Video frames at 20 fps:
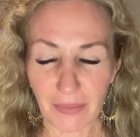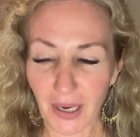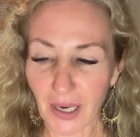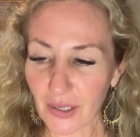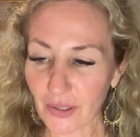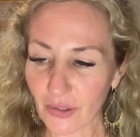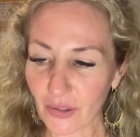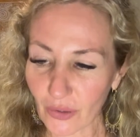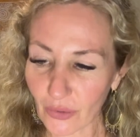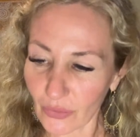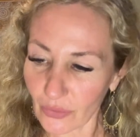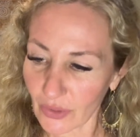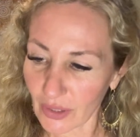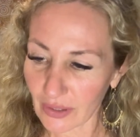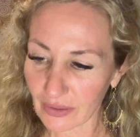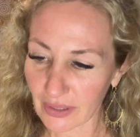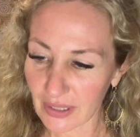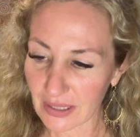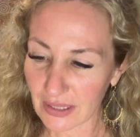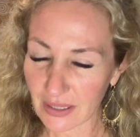I know
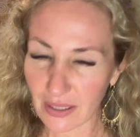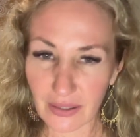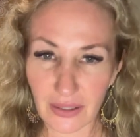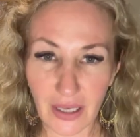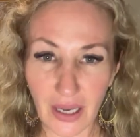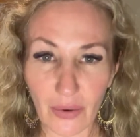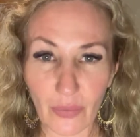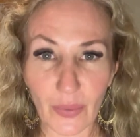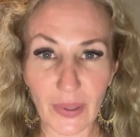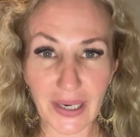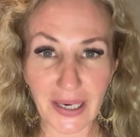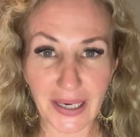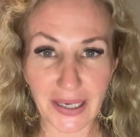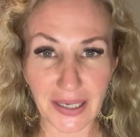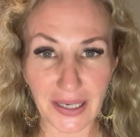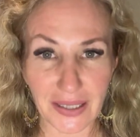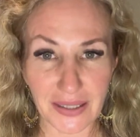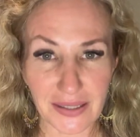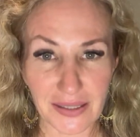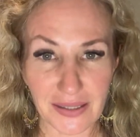there is an
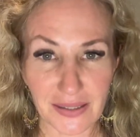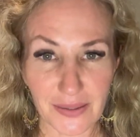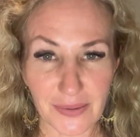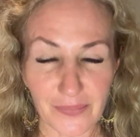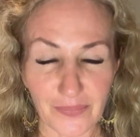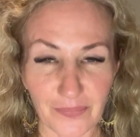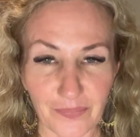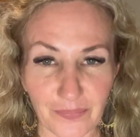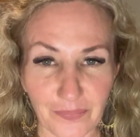awareness.